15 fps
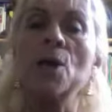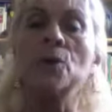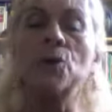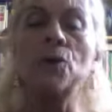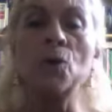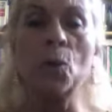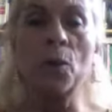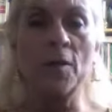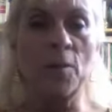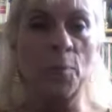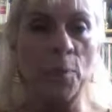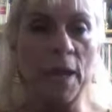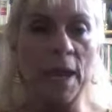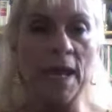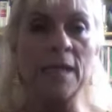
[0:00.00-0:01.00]
you know where the
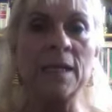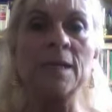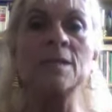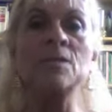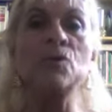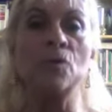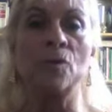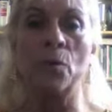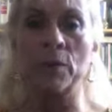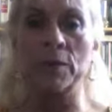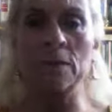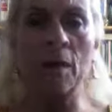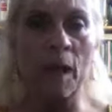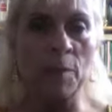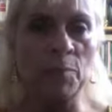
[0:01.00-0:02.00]
pain is, you know what
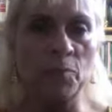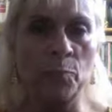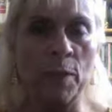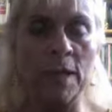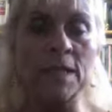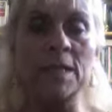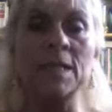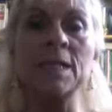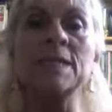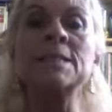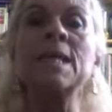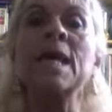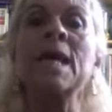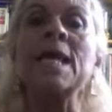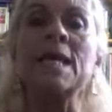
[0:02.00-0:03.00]
type of pain it is,
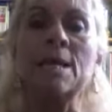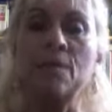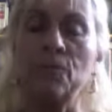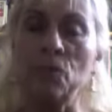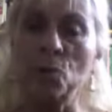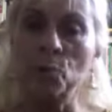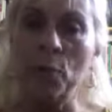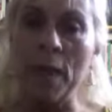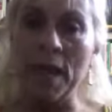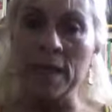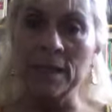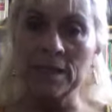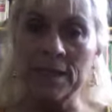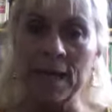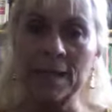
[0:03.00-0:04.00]
if you pay
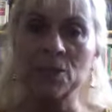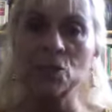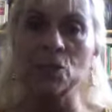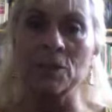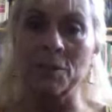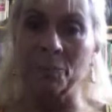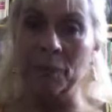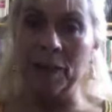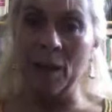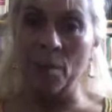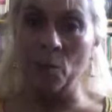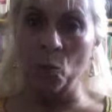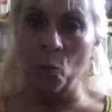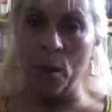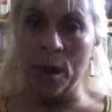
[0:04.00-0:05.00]
attention and become
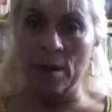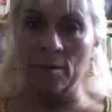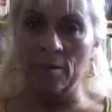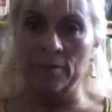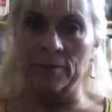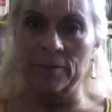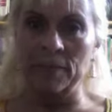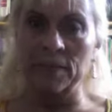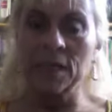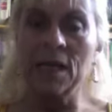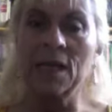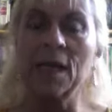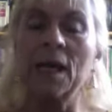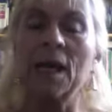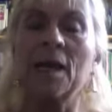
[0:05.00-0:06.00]
aware of it.
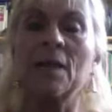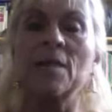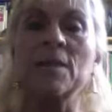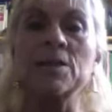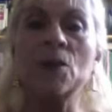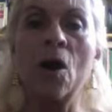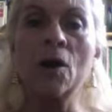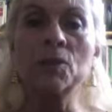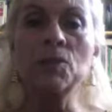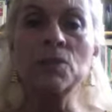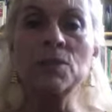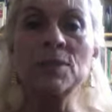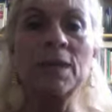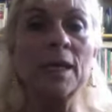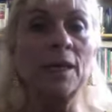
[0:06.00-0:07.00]
The
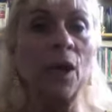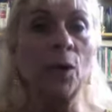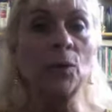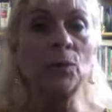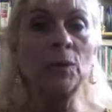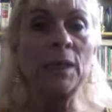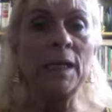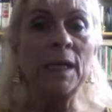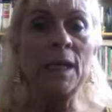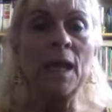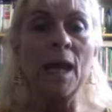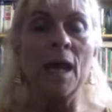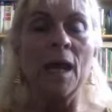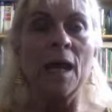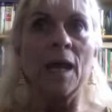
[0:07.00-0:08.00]
doctors can only
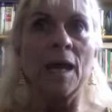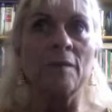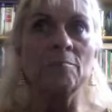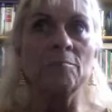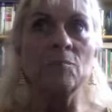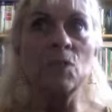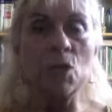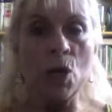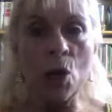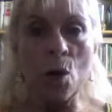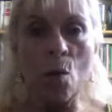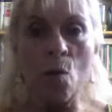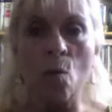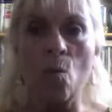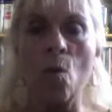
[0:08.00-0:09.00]

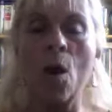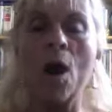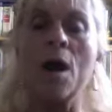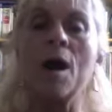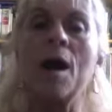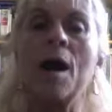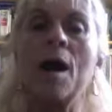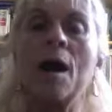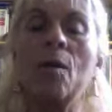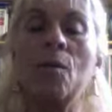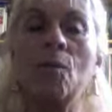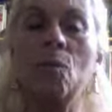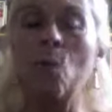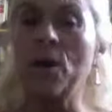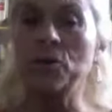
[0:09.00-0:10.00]
know
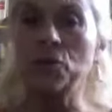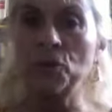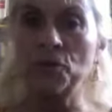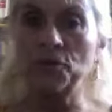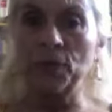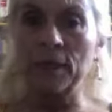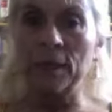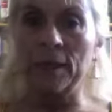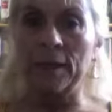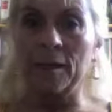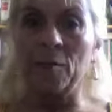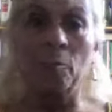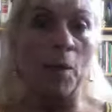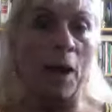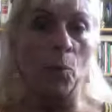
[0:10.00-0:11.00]
what you're
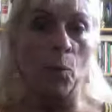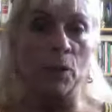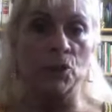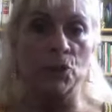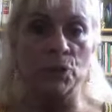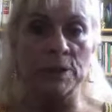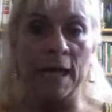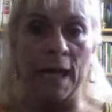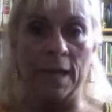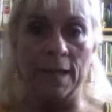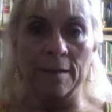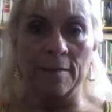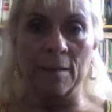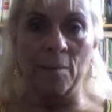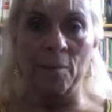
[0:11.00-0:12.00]
feeling by what you're
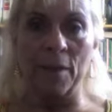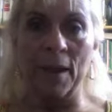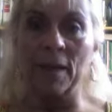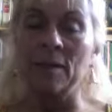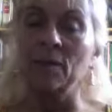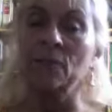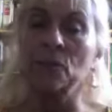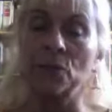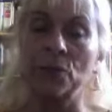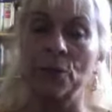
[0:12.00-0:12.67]
telling them. And if you're